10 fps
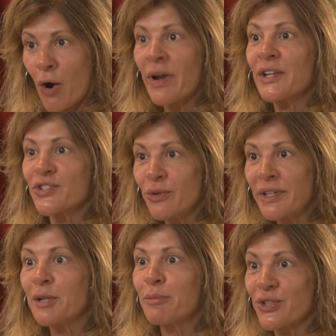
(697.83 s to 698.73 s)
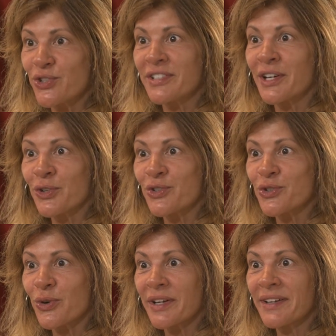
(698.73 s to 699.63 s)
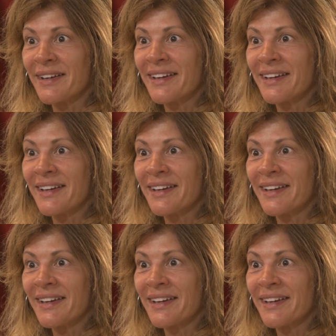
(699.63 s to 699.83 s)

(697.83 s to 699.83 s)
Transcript: All right, so you need a pitch to tell your story.